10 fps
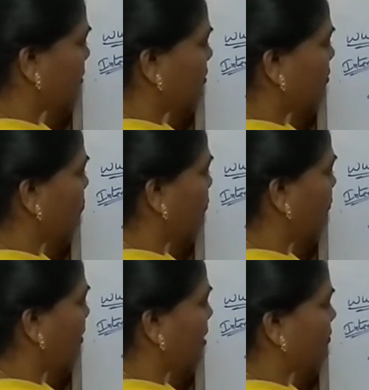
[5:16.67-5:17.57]
this
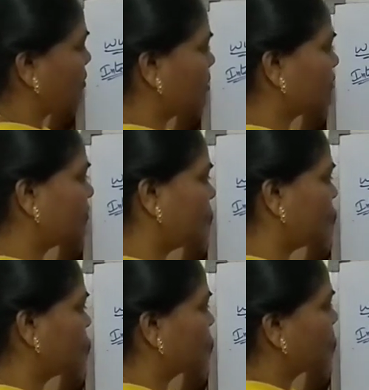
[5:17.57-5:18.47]
Firefox we will
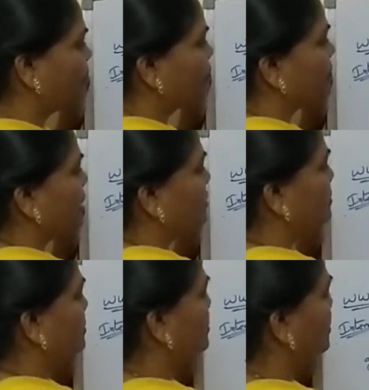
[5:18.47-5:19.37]
use.
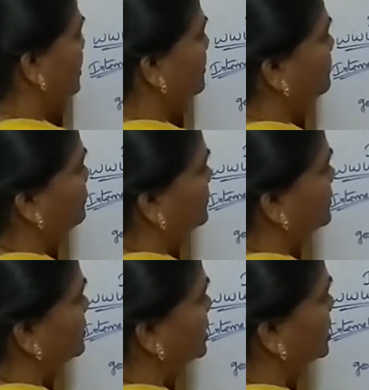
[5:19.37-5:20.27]
Okay.
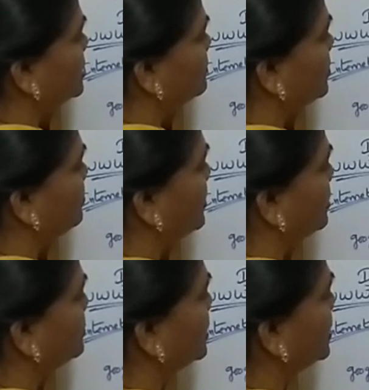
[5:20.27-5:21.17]
So this web
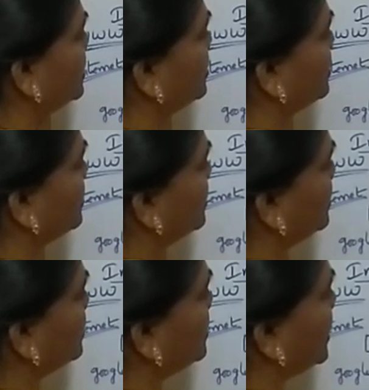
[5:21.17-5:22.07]
browser
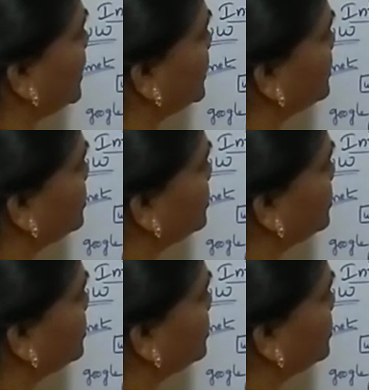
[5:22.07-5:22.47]
directs